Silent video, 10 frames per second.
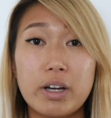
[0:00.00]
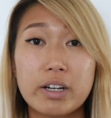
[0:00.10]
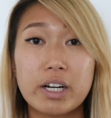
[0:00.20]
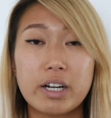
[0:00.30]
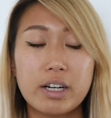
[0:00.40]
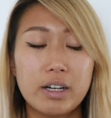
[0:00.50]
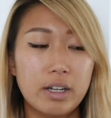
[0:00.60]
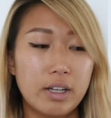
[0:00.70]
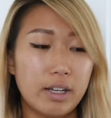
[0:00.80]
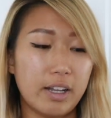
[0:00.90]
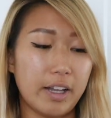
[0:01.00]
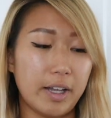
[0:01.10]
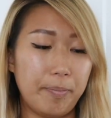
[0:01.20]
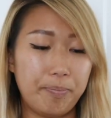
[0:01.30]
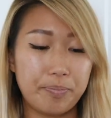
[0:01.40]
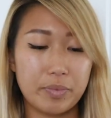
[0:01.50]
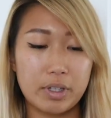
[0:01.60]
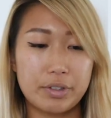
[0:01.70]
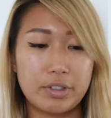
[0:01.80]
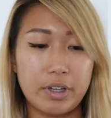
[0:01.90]
longer.
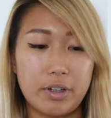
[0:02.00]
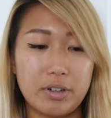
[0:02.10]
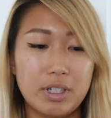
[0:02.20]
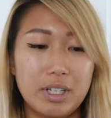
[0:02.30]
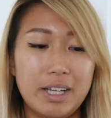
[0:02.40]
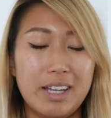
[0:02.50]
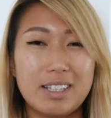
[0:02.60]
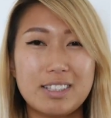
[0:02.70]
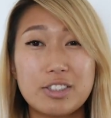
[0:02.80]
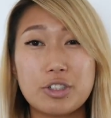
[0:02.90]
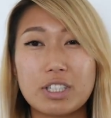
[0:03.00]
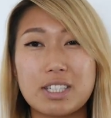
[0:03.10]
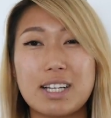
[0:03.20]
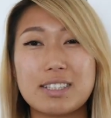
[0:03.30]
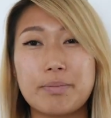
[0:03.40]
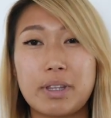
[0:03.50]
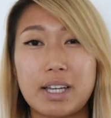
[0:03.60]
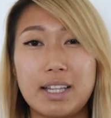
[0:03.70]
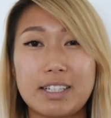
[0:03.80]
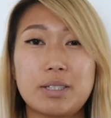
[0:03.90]
So this is usually not something
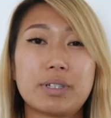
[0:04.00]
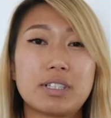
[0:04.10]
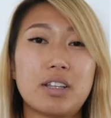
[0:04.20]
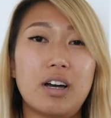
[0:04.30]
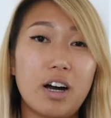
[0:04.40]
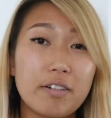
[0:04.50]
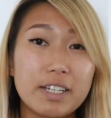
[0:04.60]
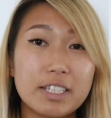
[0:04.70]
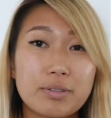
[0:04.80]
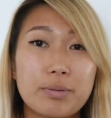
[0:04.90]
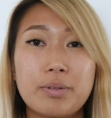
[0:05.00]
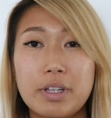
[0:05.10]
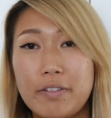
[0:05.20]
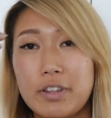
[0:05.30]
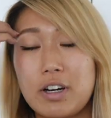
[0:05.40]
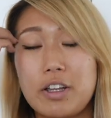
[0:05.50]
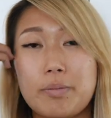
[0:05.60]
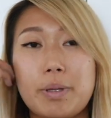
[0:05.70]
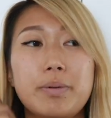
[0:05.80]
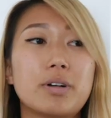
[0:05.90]
I like to bring to the office if there are other
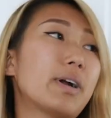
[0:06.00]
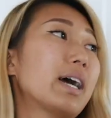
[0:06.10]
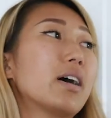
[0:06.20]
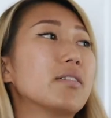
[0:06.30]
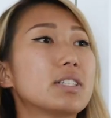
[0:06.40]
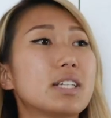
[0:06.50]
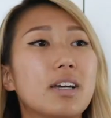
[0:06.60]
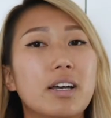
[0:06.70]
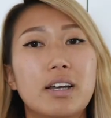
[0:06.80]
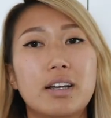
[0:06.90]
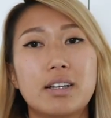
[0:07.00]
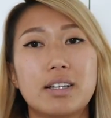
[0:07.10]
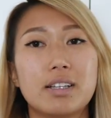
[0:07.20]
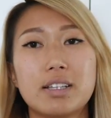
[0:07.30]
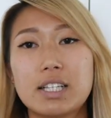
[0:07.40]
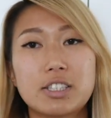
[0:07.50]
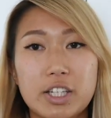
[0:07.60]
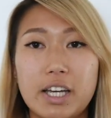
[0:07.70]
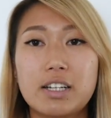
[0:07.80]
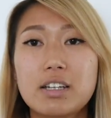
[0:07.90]
people around. It's a
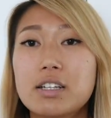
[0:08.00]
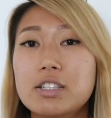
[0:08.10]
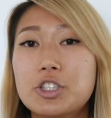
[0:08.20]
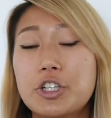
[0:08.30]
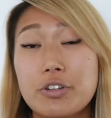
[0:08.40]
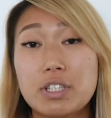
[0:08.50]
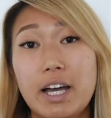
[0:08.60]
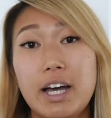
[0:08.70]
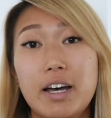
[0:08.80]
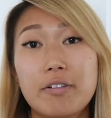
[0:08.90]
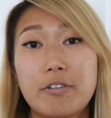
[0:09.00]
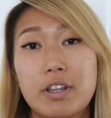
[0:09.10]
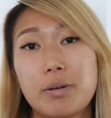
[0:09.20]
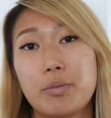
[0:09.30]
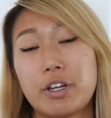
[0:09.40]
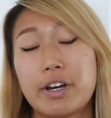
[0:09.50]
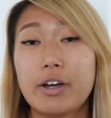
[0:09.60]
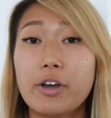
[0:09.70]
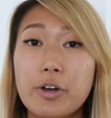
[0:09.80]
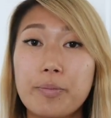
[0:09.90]
good chew to have for them when you're
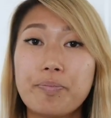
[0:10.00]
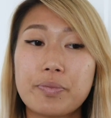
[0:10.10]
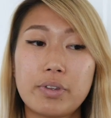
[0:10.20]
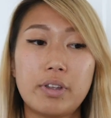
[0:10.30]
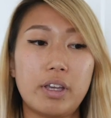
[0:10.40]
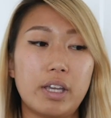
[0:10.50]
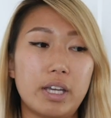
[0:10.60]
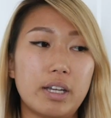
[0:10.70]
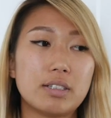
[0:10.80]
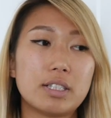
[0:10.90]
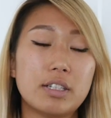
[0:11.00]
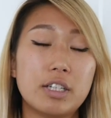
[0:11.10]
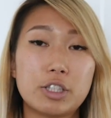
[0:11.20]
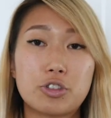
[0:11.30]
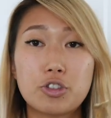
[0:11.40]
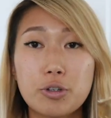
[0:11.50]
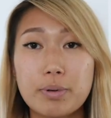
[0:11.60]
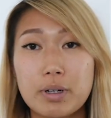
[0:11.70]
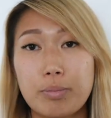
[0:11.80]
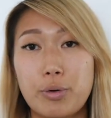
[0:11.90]
at home, and it's
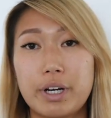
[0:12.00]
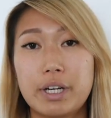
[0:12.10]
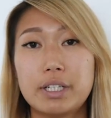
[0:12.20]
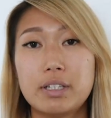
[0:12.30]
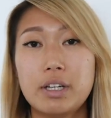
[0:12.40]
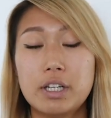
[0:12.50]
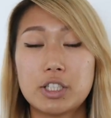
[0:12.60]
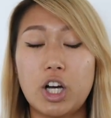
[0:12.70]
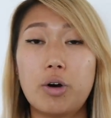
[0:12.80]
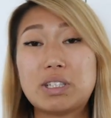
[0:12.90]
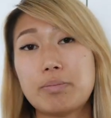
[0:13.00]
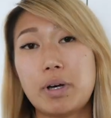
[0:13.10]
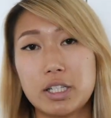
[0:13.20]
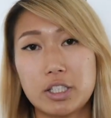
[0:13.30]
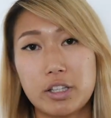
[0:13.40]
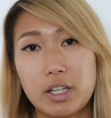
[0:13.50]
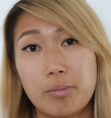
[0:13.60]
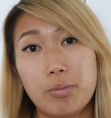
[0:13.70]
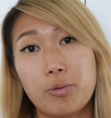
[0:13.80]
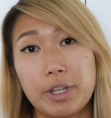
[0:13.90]
super important to always monitor
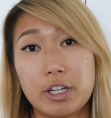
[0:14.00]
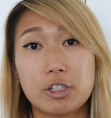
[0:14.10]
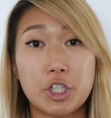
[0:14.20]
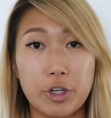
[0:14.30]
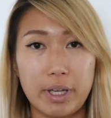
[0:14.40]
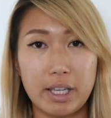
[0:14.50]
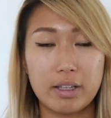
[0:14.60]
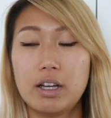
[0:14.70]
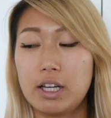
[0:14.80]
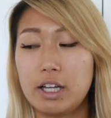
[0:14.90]
them when they're chewing.